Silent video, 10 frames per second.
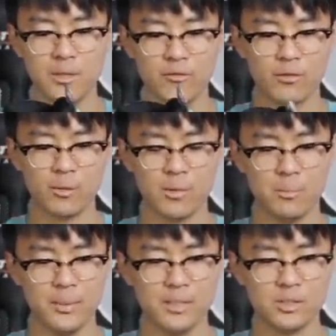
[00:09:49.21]
from the
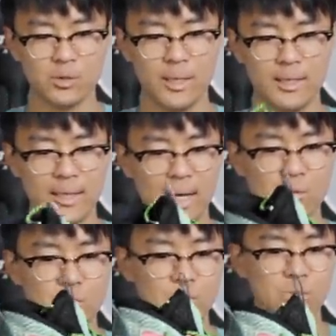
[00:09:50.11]
midsole and the
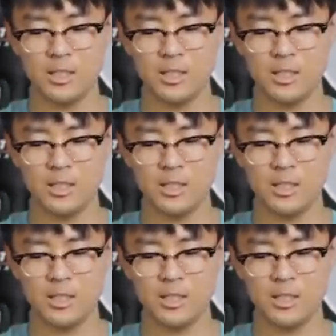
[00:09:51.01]
outsole.